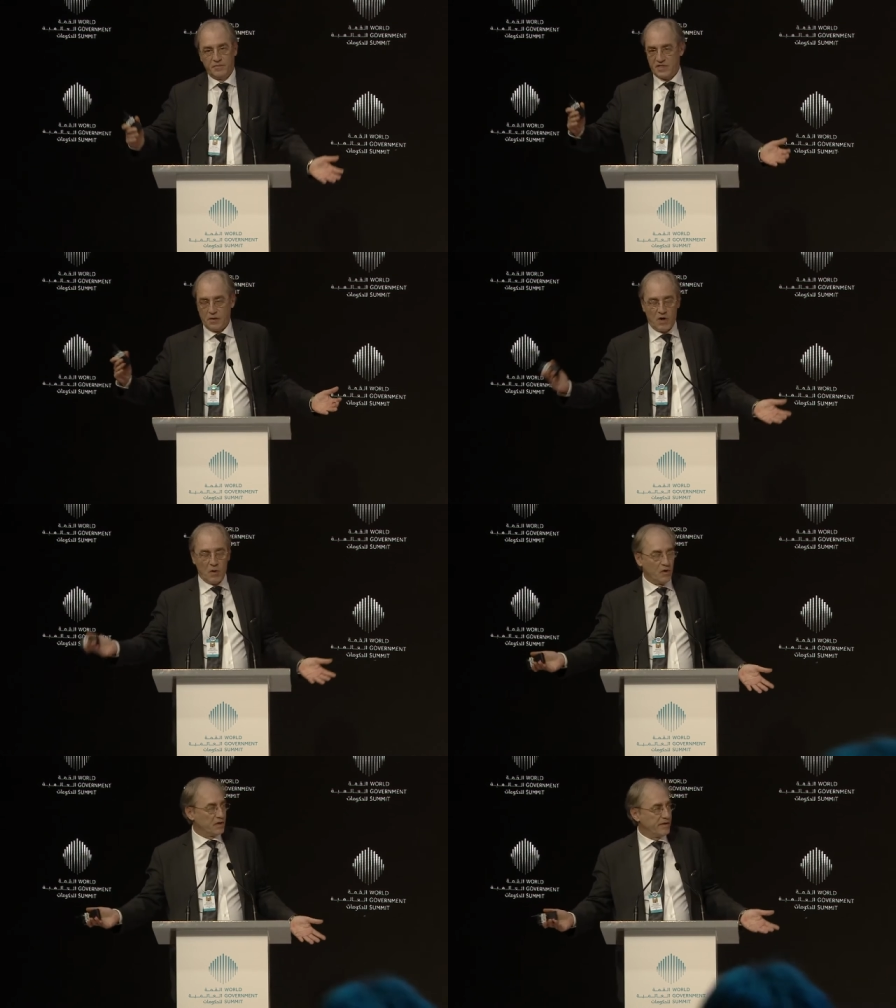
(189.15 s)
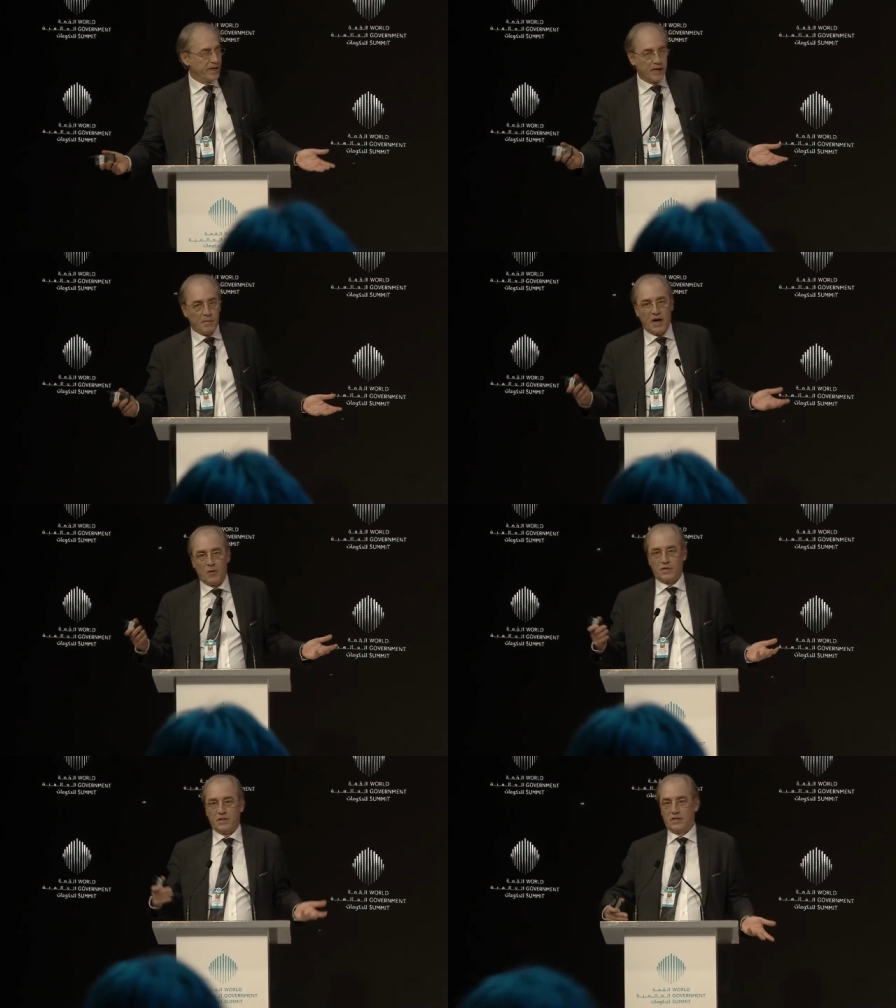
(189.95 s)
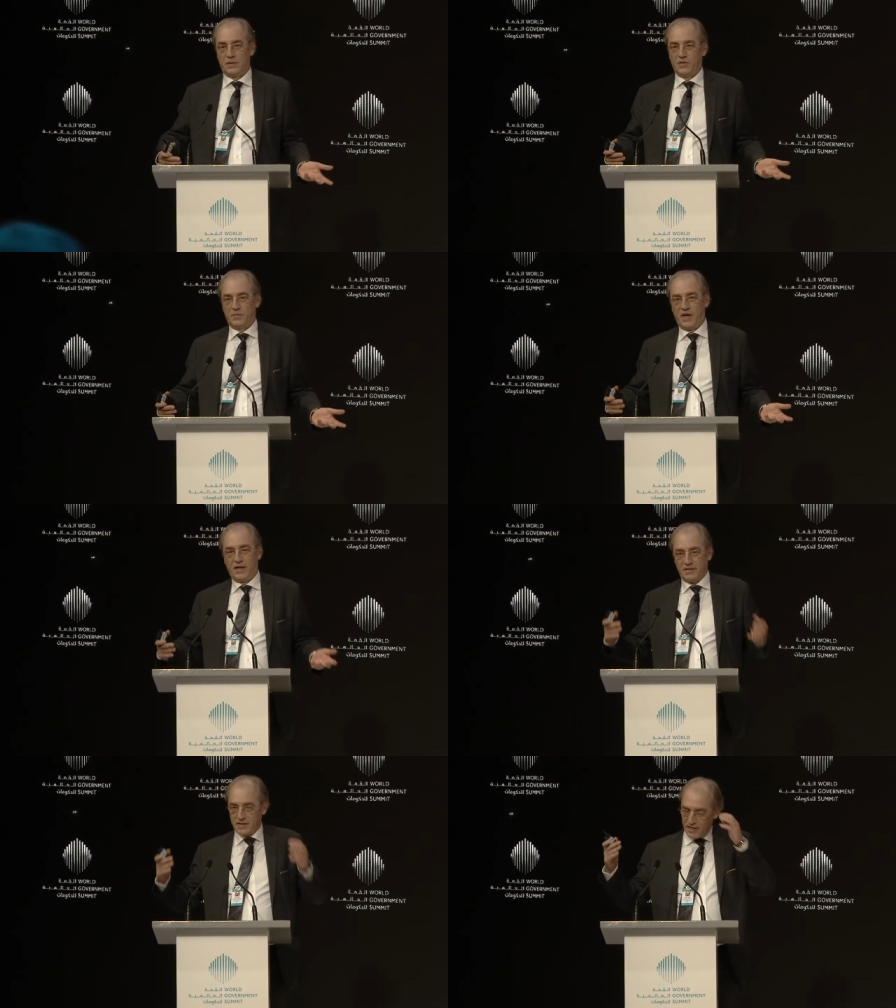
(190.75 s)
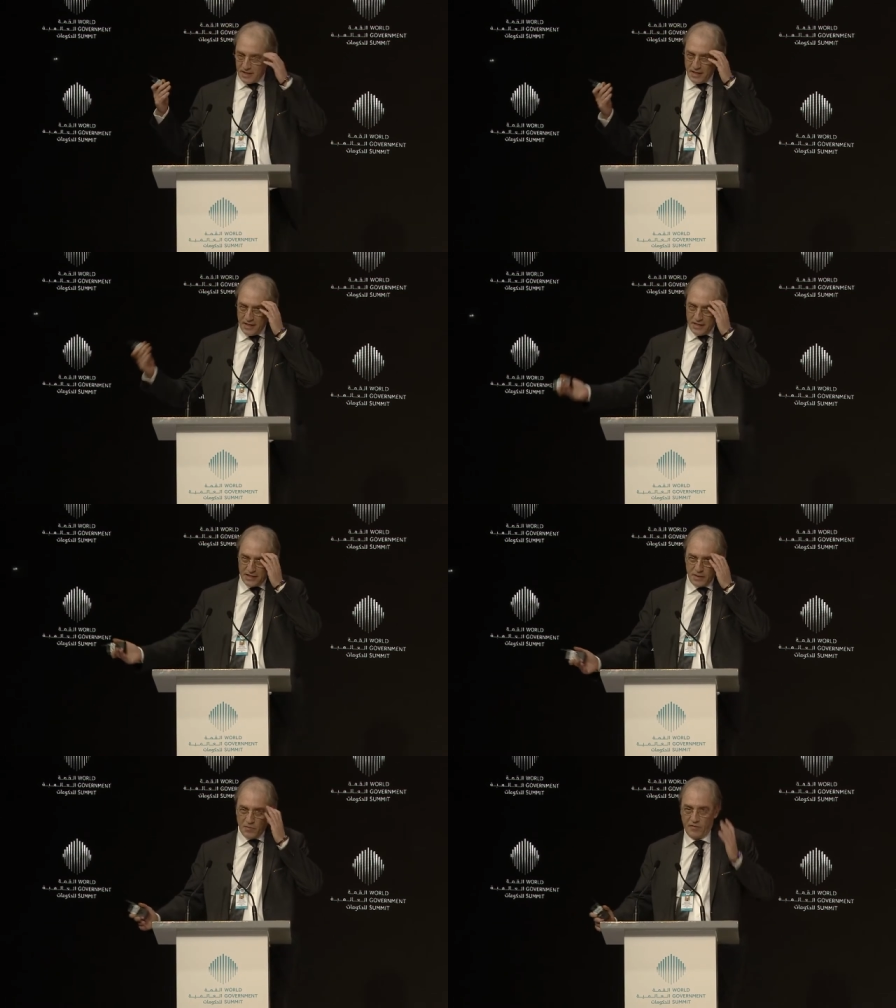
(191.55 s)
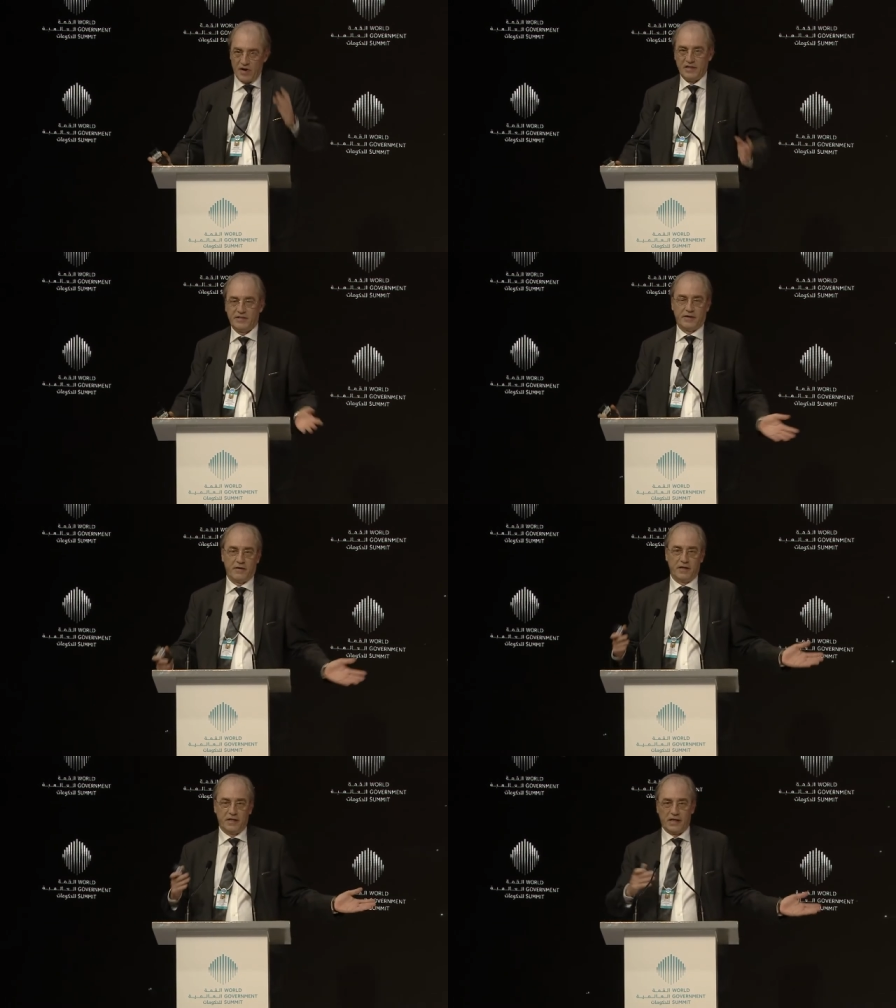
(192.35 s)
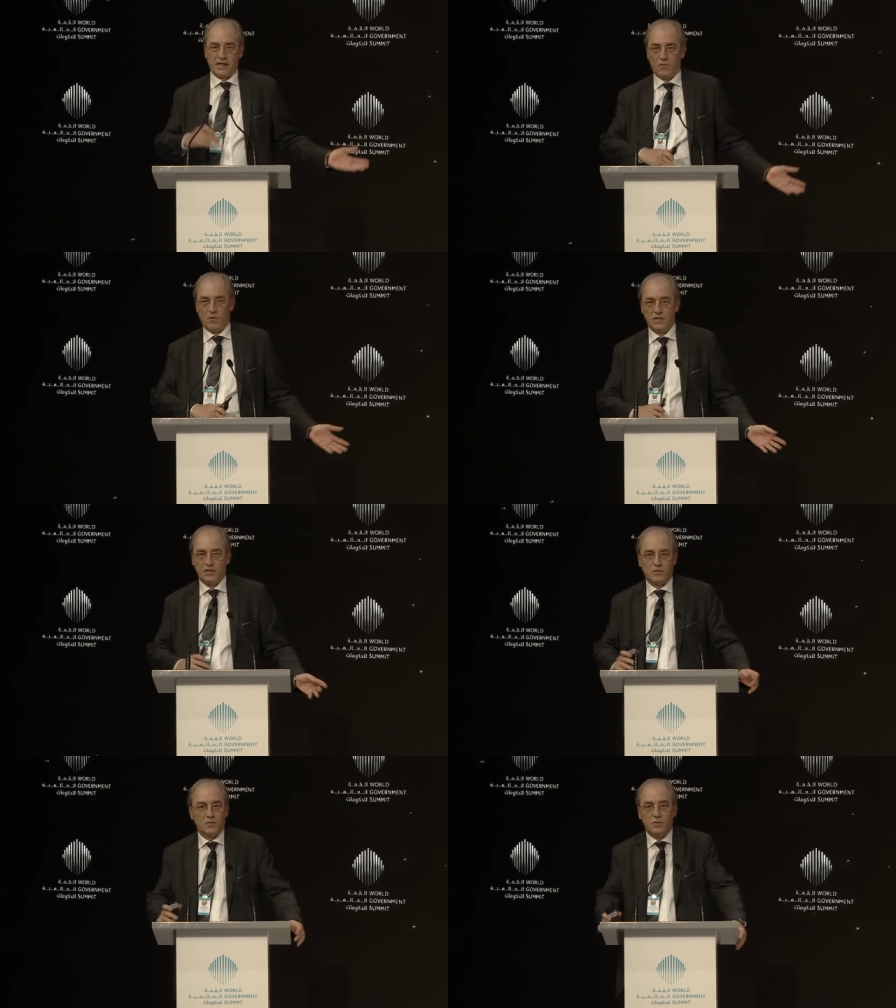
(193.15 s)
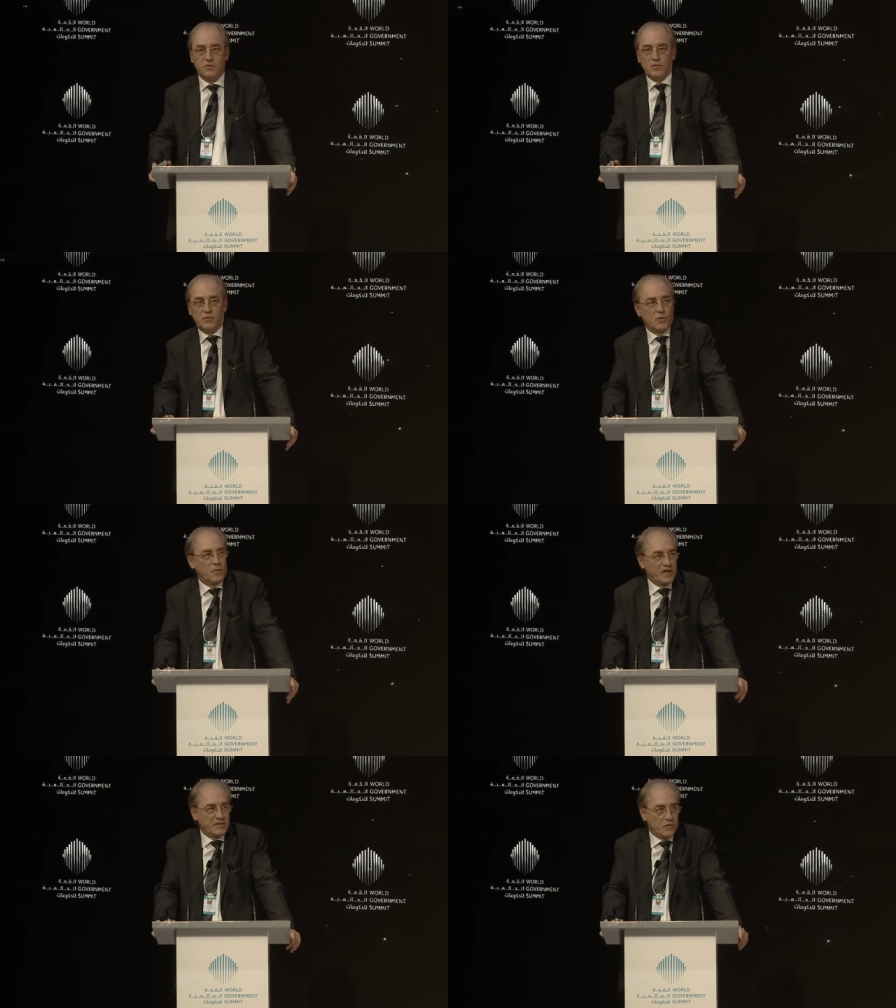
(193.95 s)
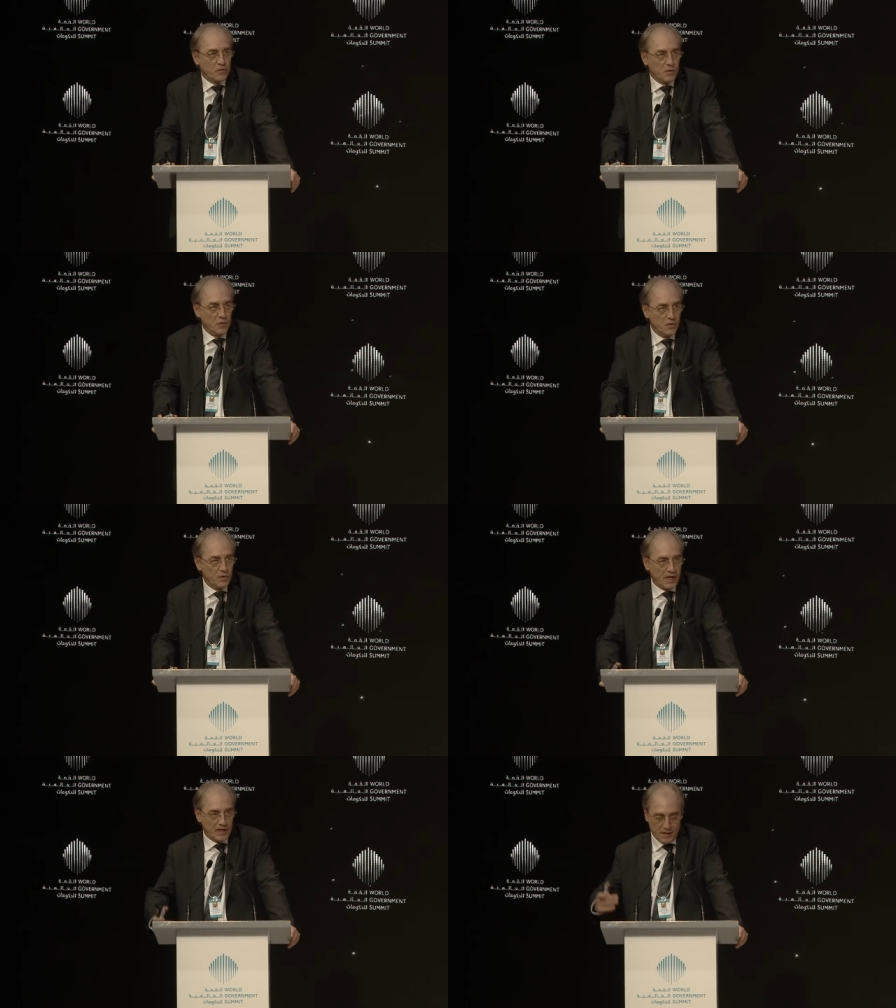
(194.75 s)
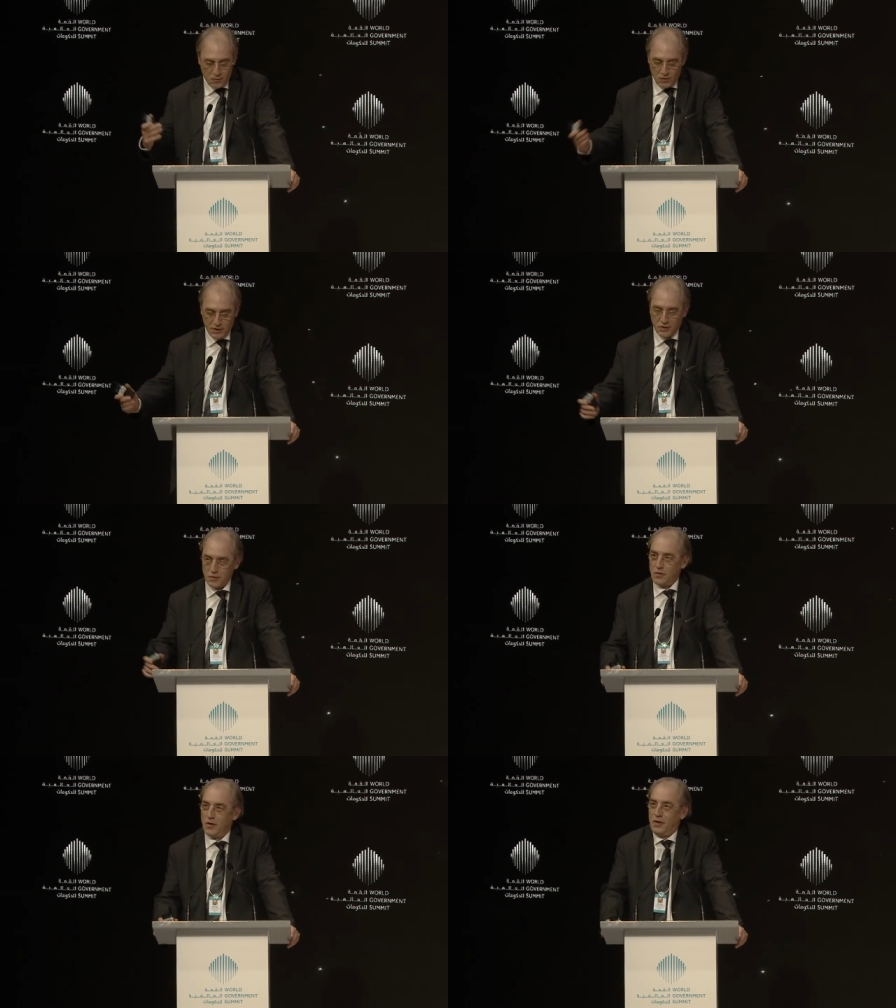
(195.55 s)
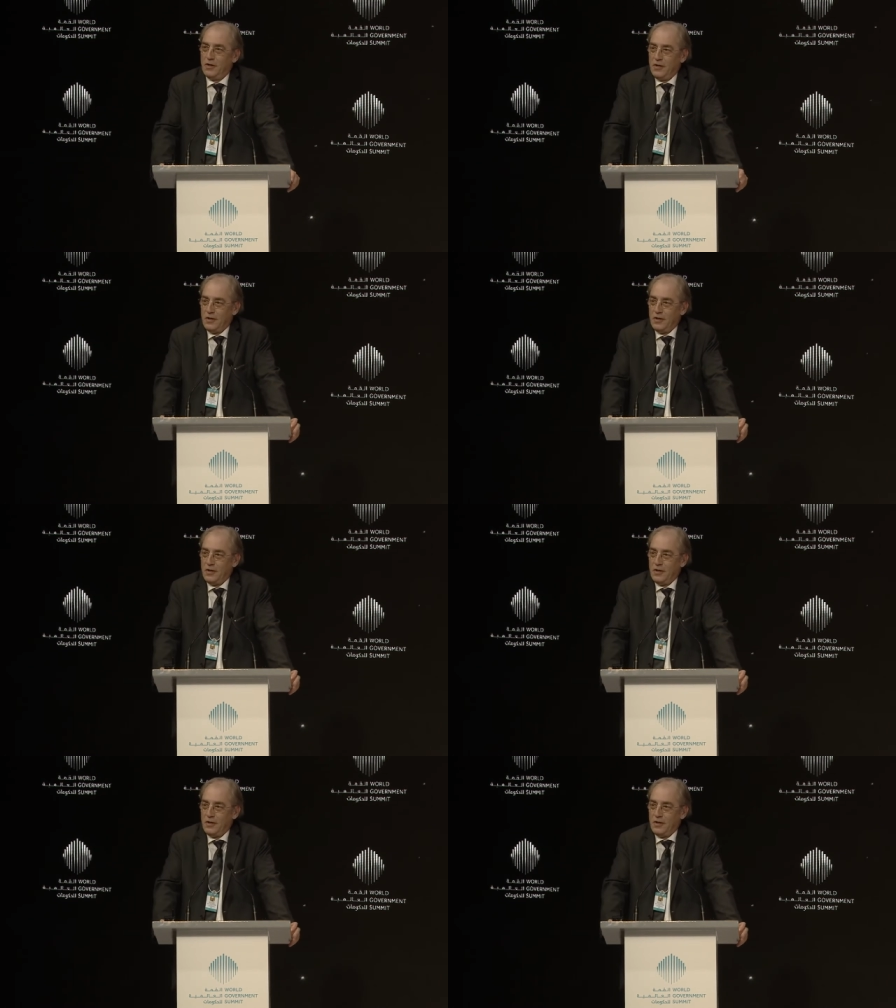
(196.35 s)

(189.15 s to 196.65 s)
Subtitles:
Someone was thinking about deep space in terms of asteroid, other wanted to pass through the moon, other wanted to go